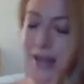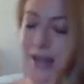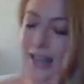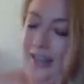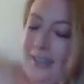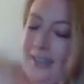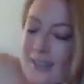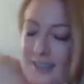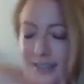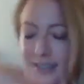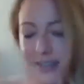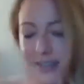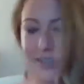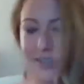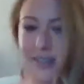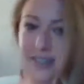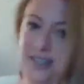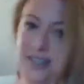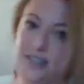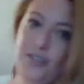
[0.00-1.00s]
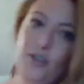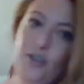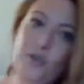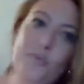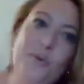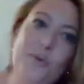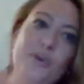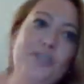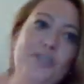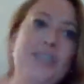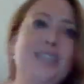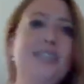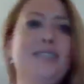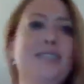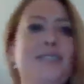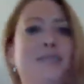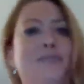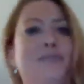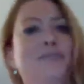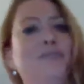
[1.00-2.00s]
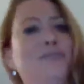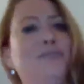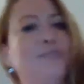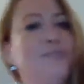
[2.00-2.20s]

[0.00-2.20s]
back into your bodies.